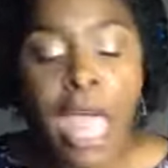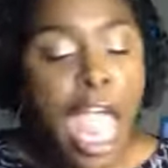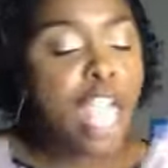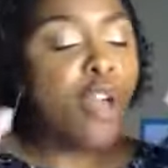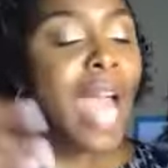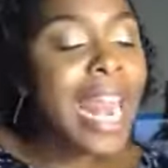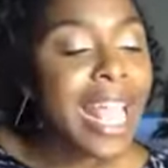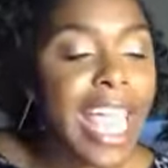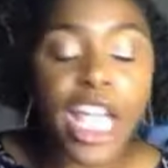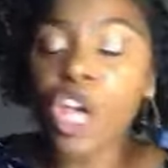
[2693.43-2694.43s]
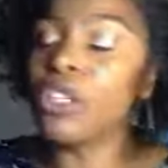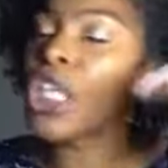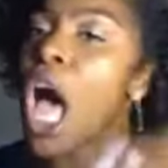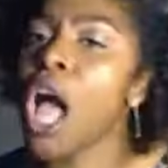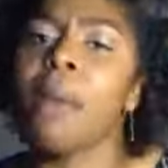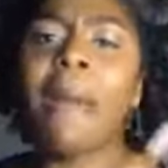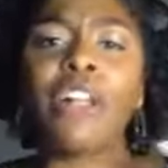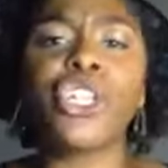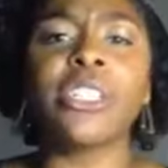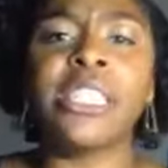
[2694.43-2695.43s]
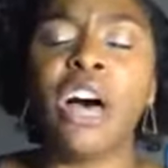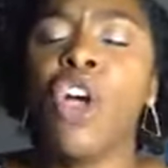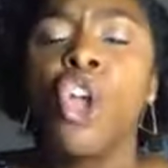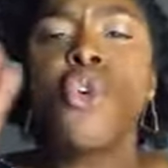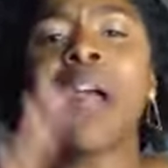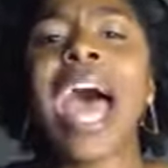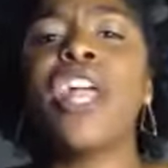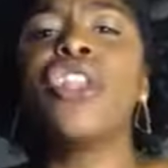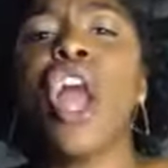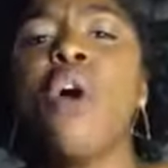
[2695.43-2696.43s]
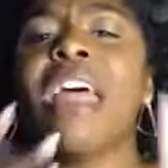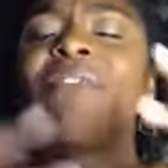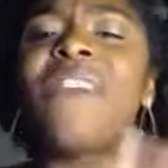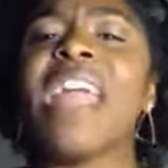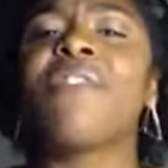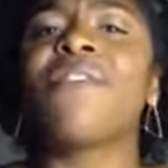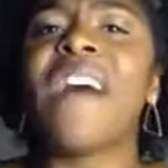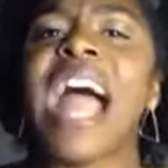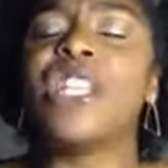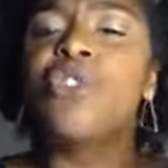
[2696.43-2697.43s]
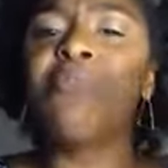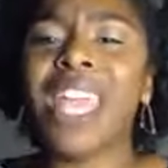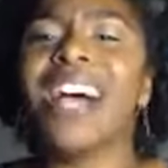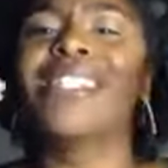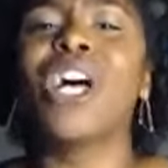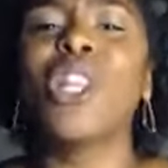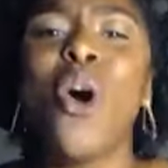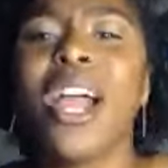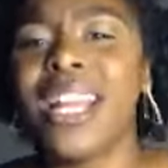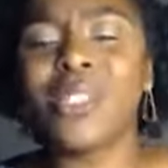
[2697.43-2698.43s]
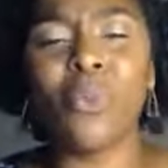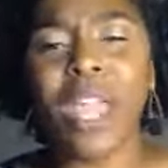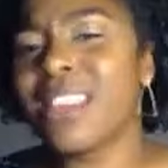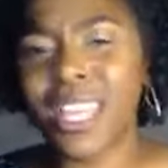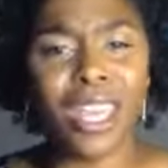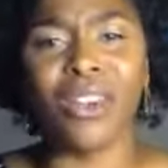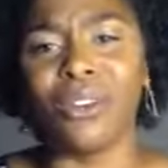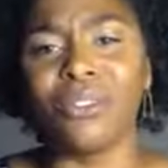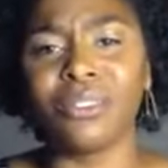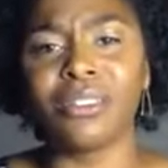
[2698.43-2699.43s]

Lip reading: And you got to get your talk about yourself. You got to know that favor finds you because the Lord is with you.